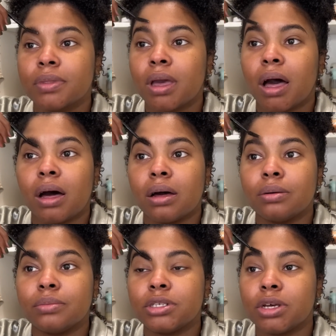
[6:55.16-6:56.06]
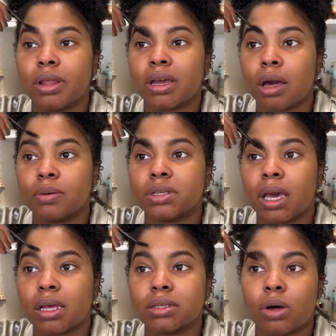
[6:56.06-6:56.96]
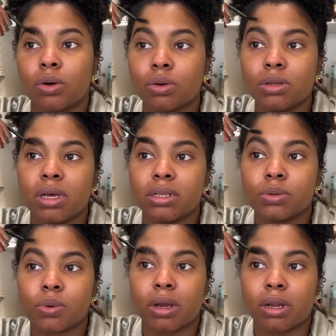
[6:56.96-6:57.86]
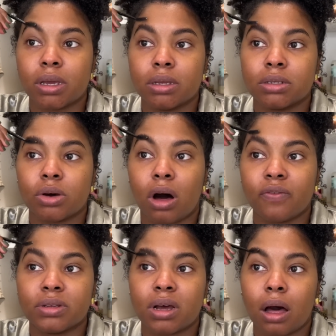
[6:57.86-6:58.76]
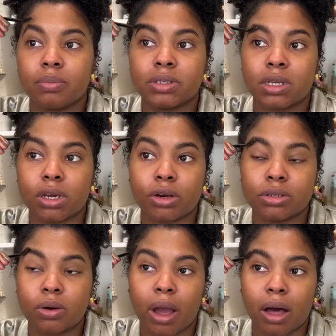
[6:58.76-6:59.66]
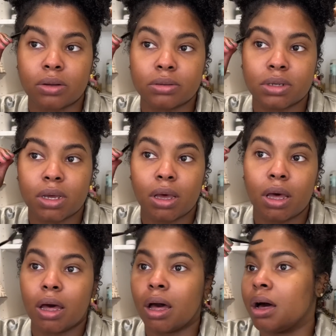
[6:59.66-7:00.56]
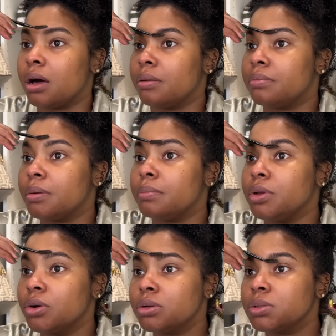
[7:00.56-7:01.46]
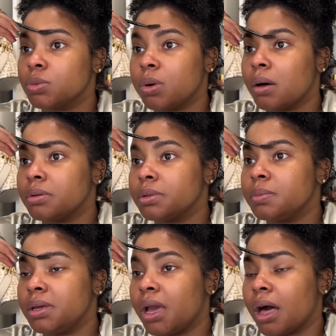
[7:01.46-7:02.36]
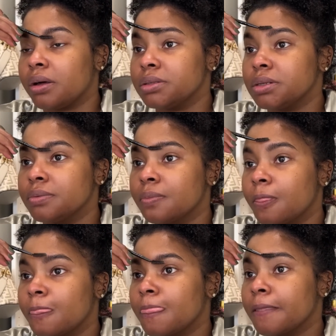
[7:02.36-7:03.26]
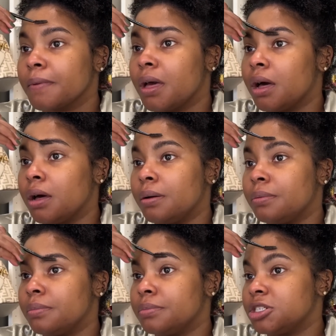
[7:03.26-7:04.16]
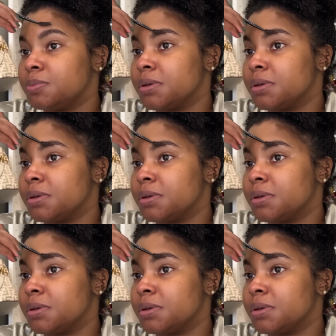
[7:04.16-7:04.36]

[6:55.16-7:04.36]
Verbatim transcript: Um, so like I was saying, it's cold, it's rainy. So off the top, sneakers are out. Um, mules will probably be out um, just